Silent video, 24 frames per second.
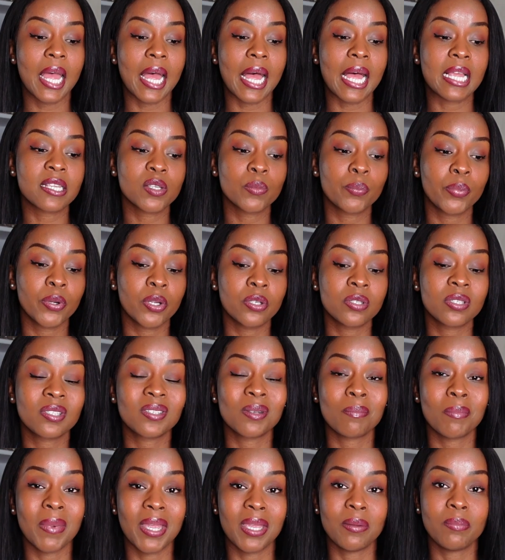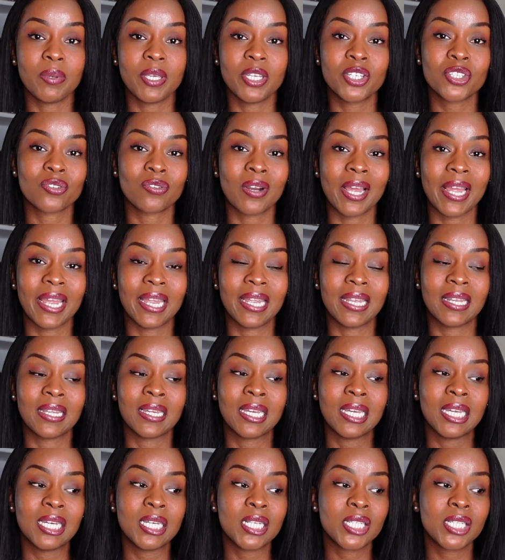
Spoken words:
as opposed to maybe trying